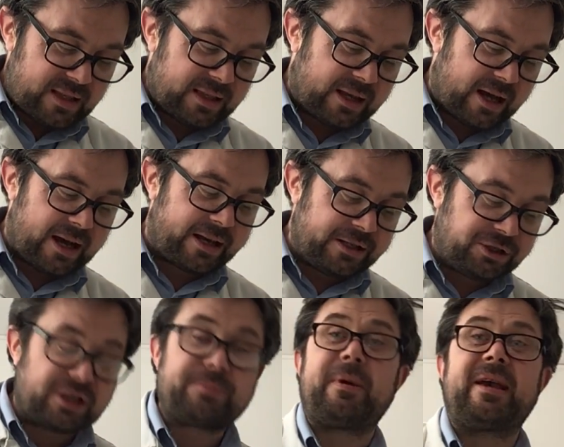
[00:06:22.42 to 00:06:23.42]
that I can
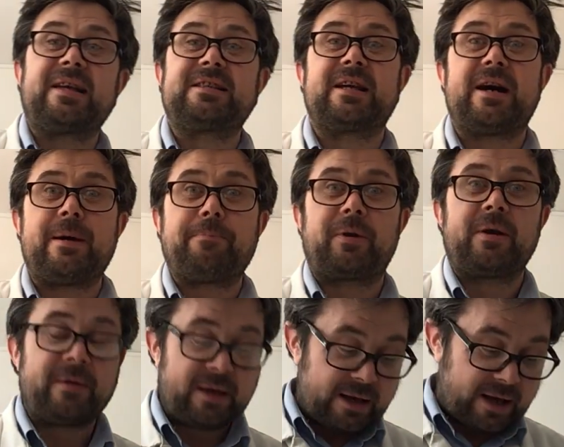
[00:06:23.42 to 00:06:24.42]
just pick it up
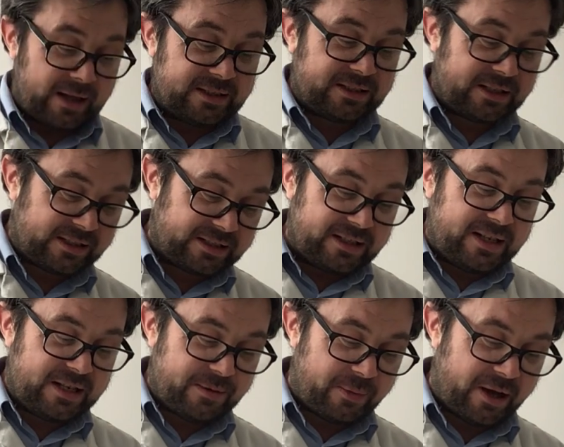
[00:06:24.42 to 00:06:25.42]
and start to
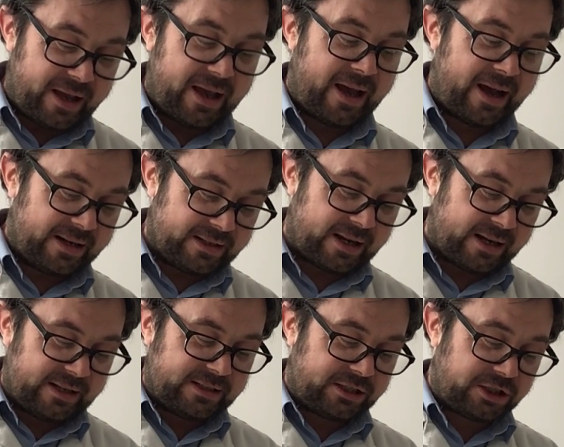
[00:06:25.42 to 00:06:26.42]
knead it by hand. And
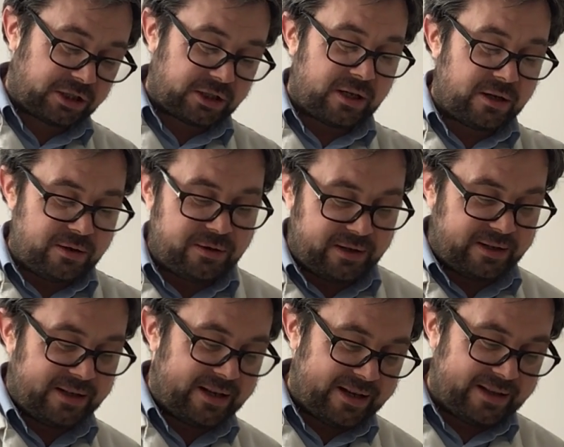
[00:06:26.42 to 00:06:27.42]
it's so
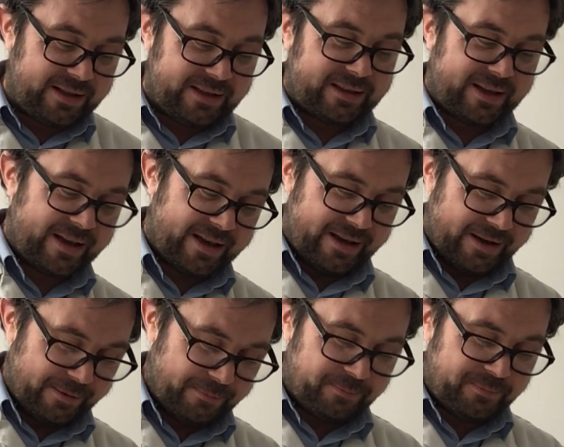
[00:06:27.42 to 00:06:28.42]
nearly
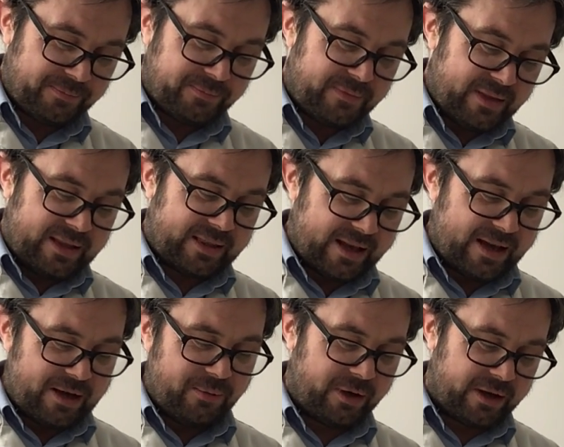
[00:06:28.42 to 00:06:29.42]
there.
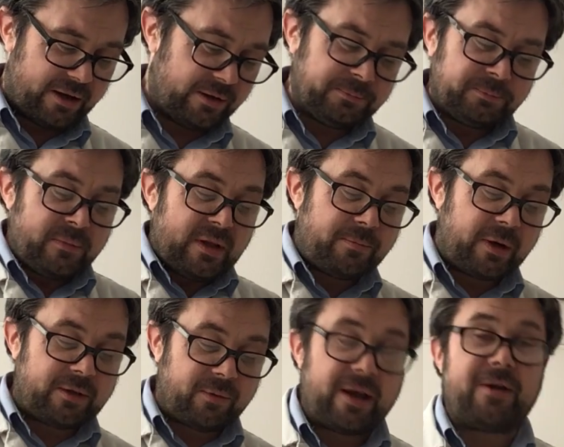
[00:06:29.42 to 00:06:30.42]
There we go. By
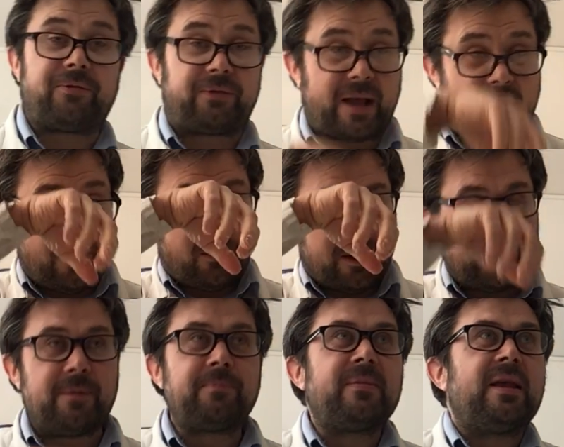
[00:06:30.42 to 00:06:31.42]
the way,
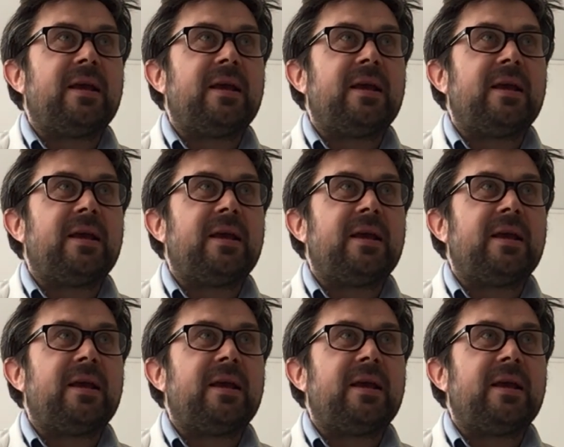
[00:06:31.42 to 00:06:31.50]
flour,